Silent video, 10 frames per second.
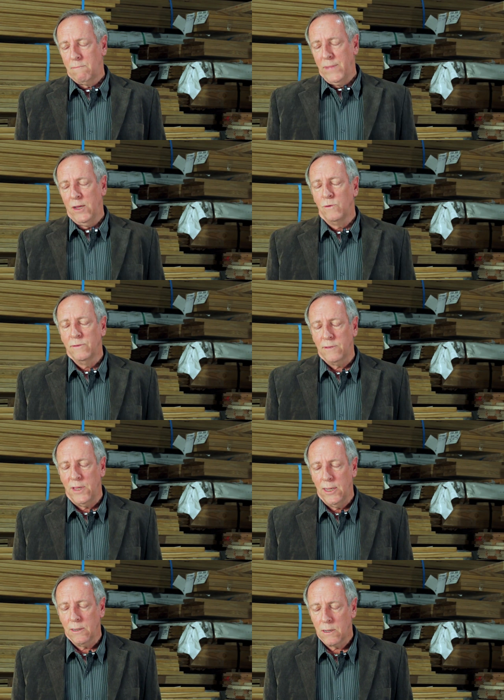metals
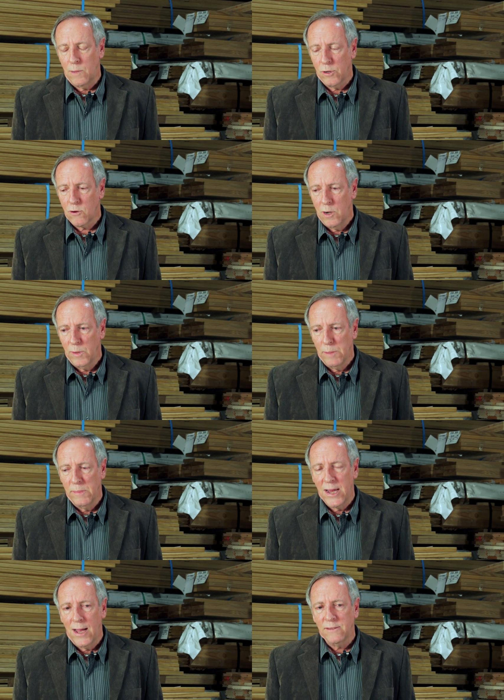there, copper,
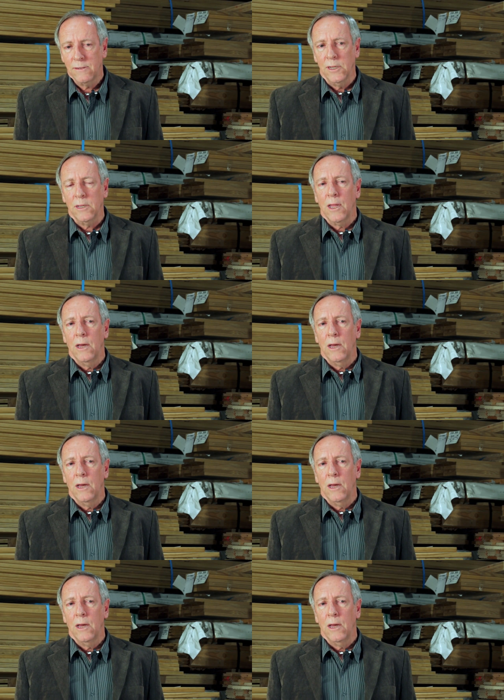chromium and arsenic,